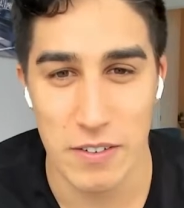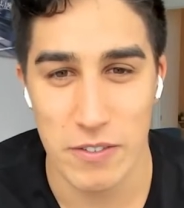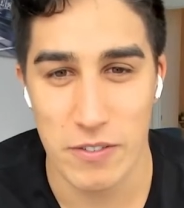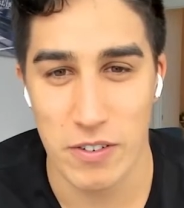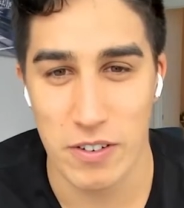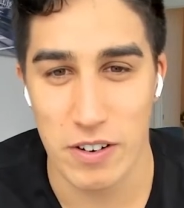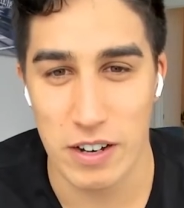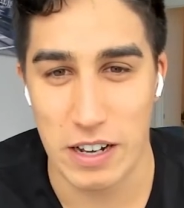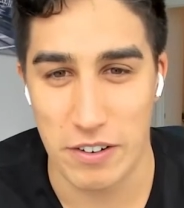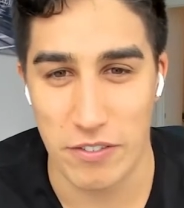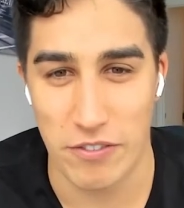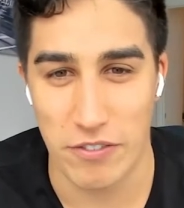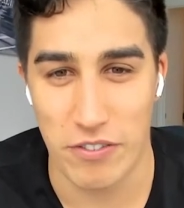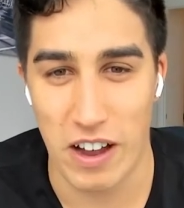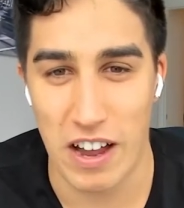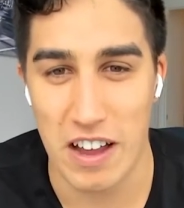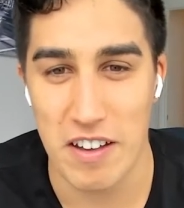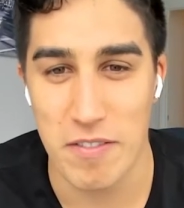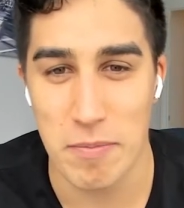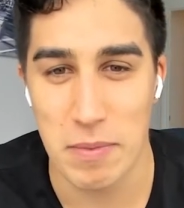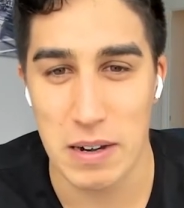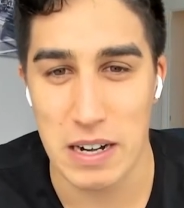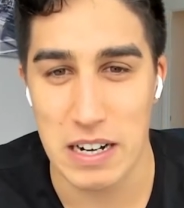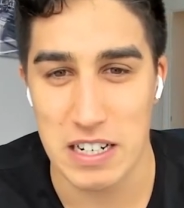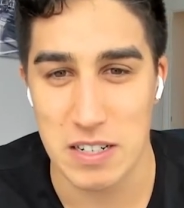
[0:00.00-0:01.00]
for like
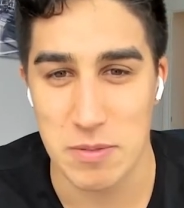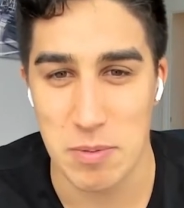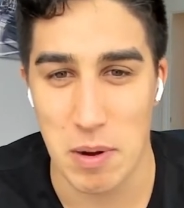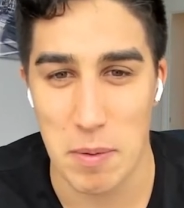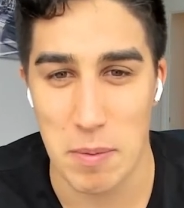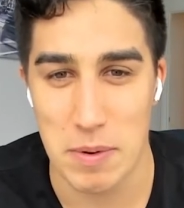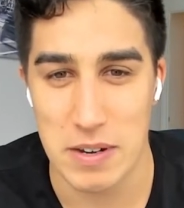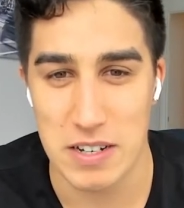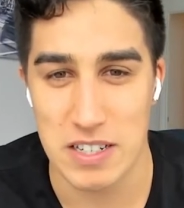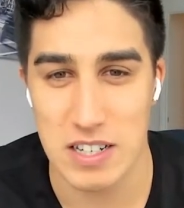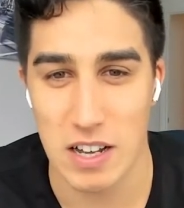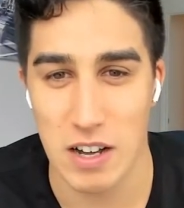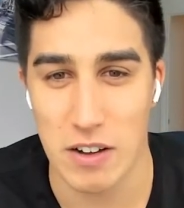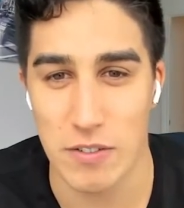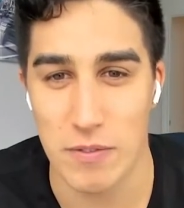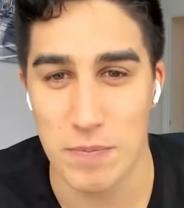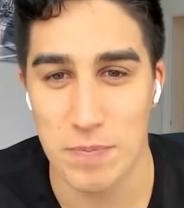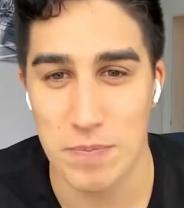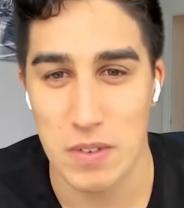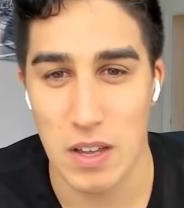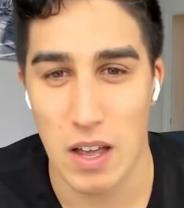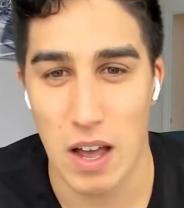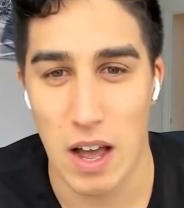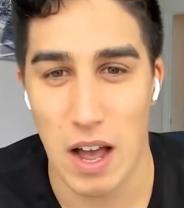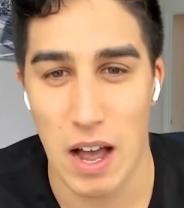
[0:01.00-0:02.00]
five minutes by myself.
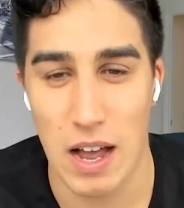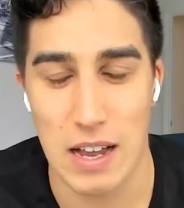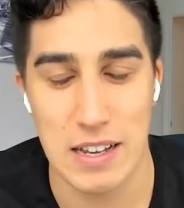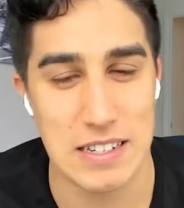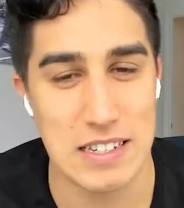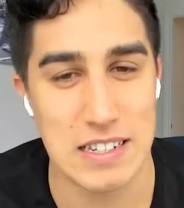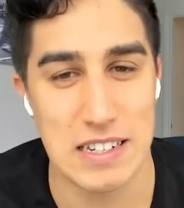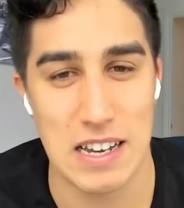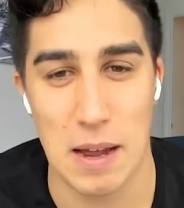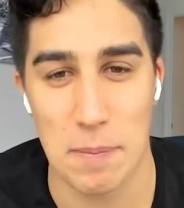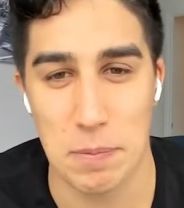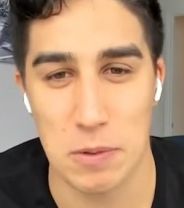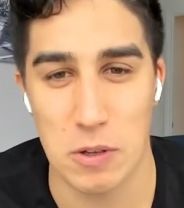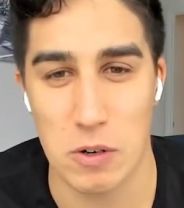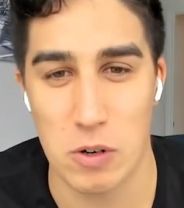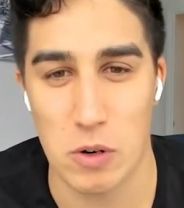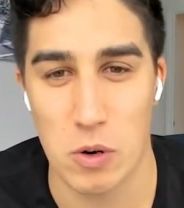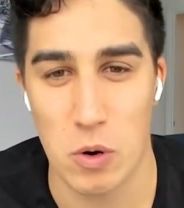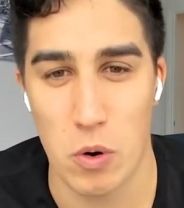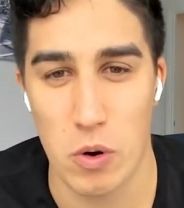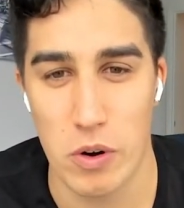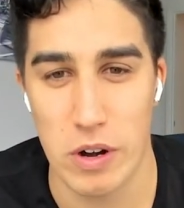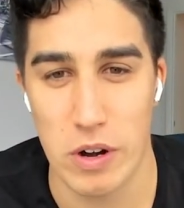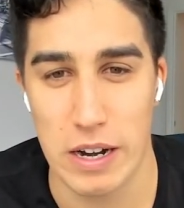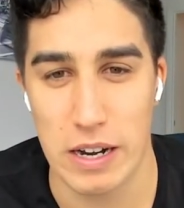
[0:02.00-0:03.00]
I stopped the
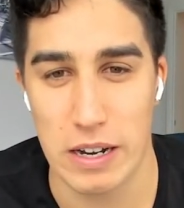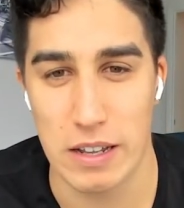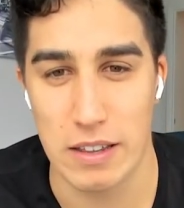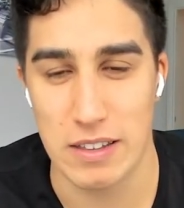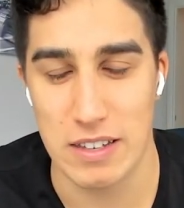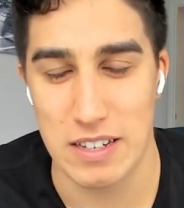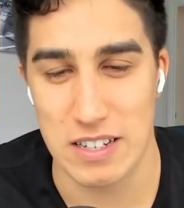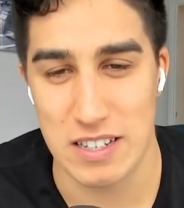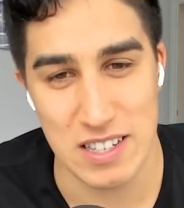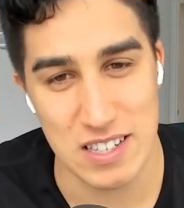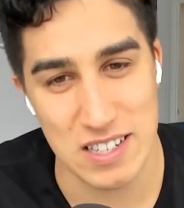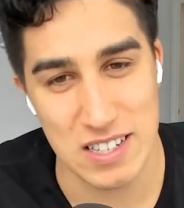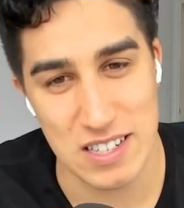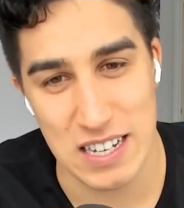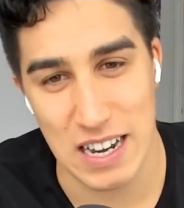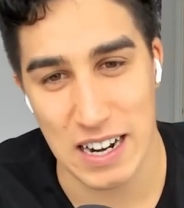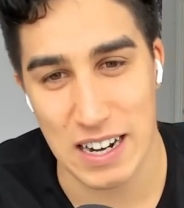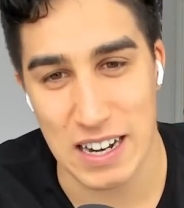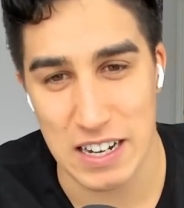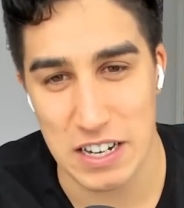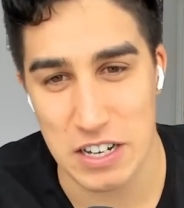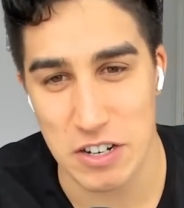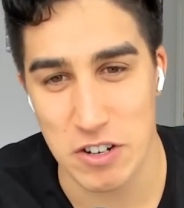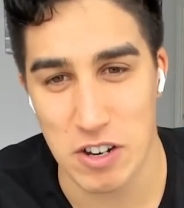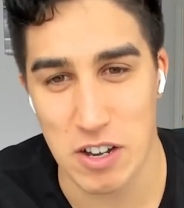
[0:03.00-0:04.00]
recording. The
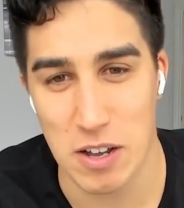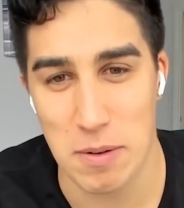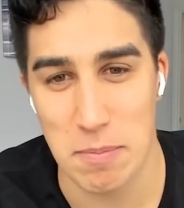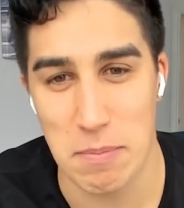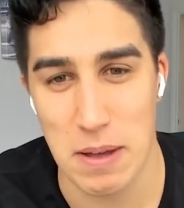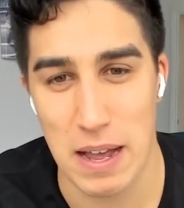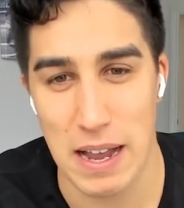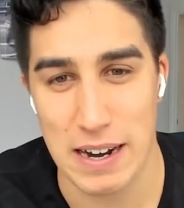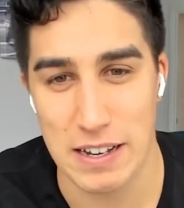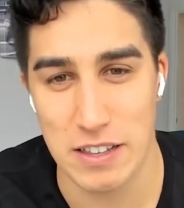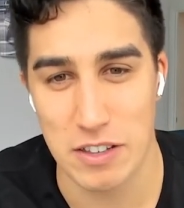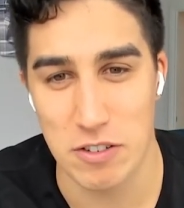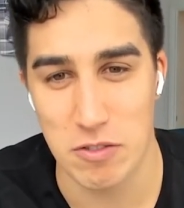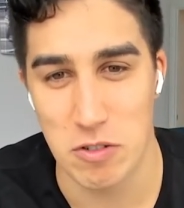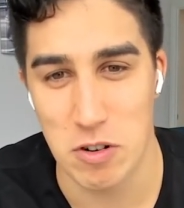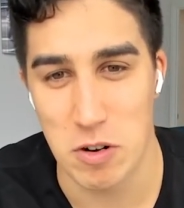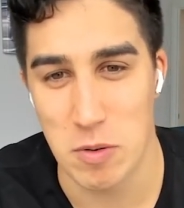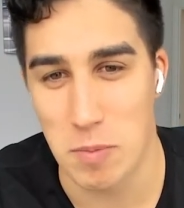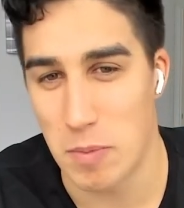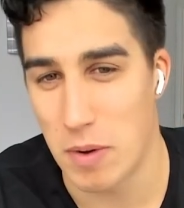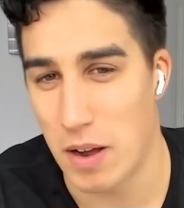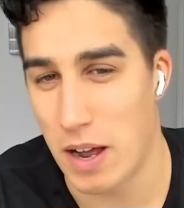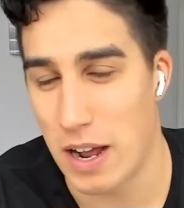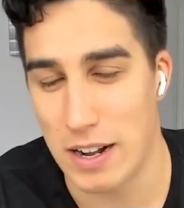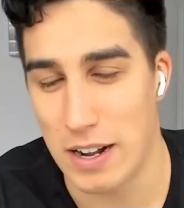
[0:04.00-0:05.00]
second you come back in the
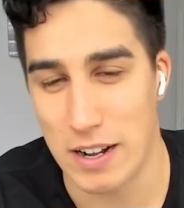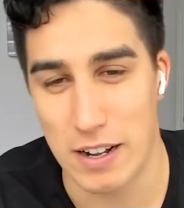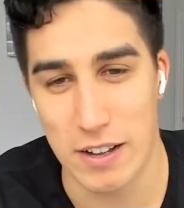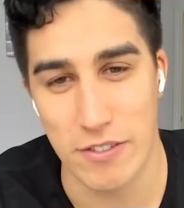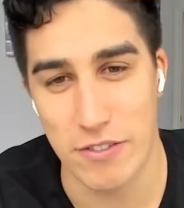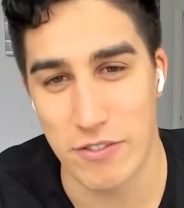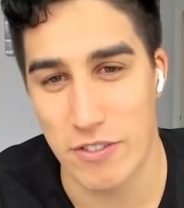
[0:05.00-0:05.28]
room, I got